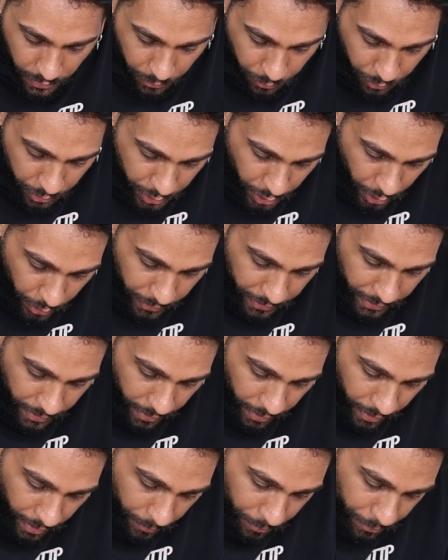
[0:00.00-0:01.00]
then we're going
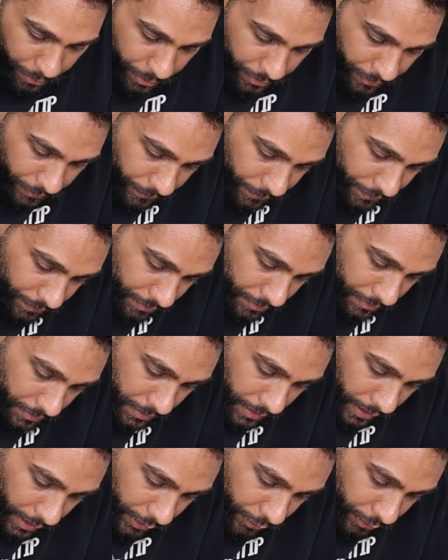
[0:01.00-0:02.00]
up
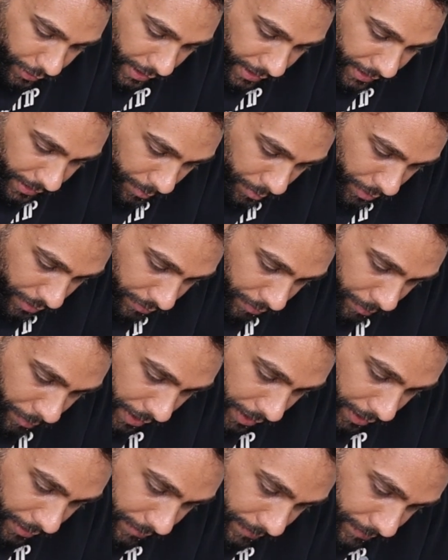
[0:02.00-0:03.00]
and creating a bit of a
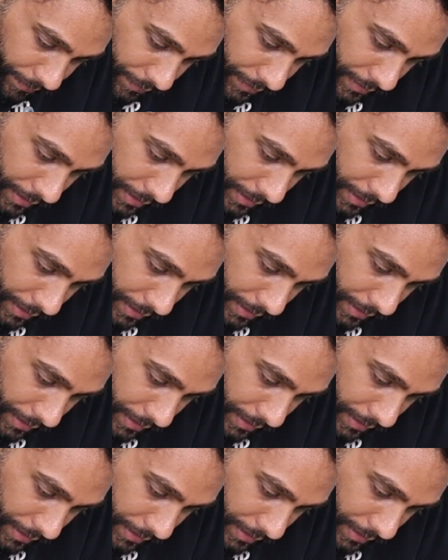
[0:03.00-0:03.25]
pattern.